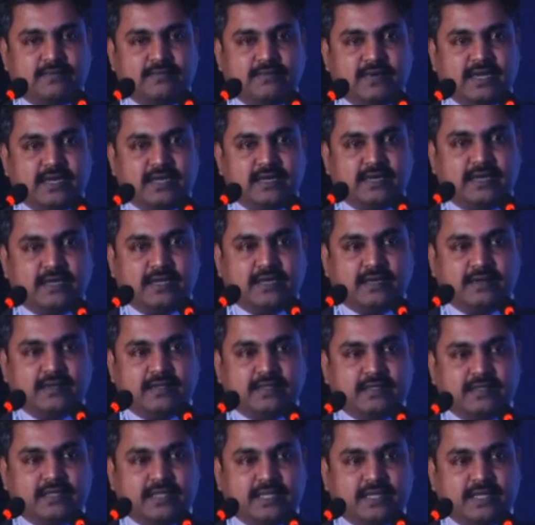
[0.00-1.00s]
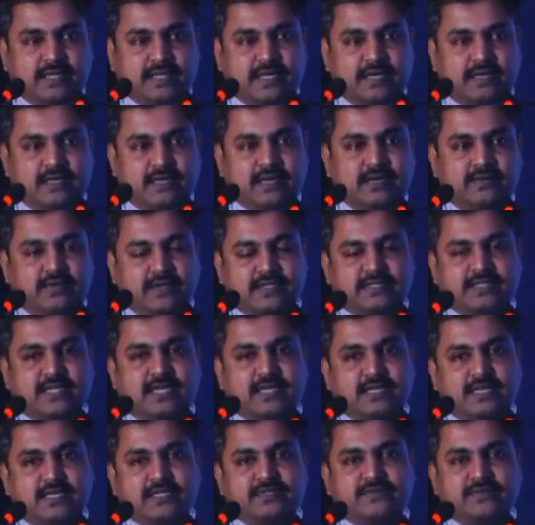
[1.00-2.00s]
When the entry-level
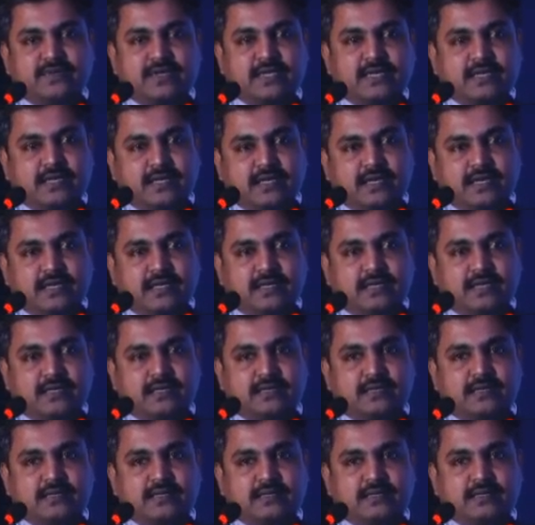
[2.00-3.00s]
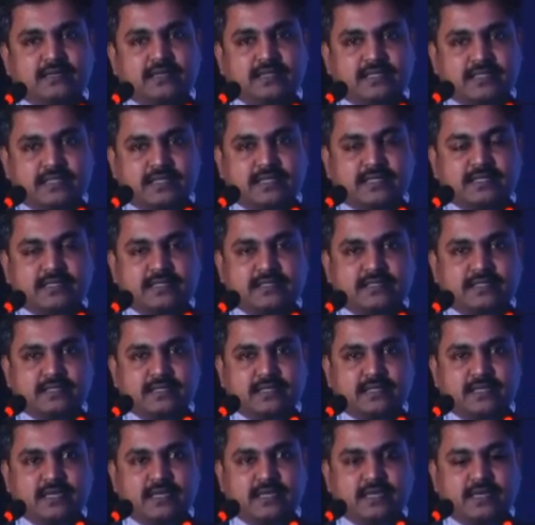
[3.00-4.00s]
standards were
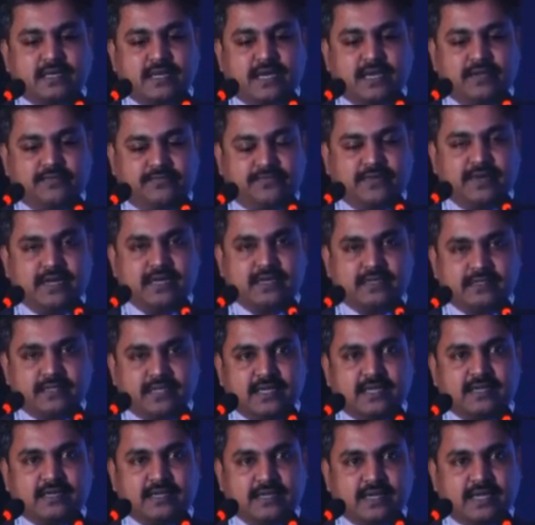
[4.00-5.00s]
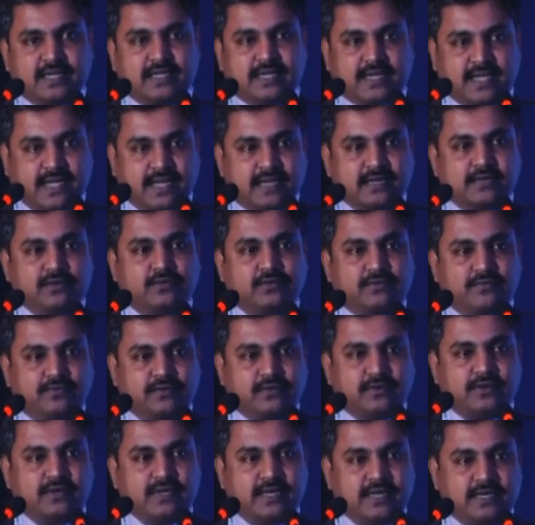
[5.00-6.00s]
discussed, I felt that I can go
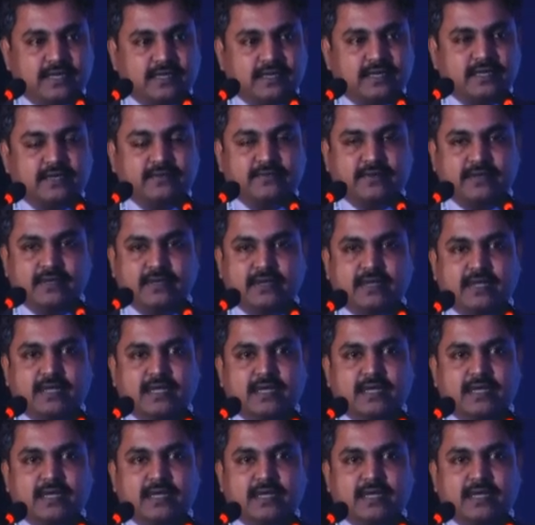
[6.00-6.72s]
for entry-level,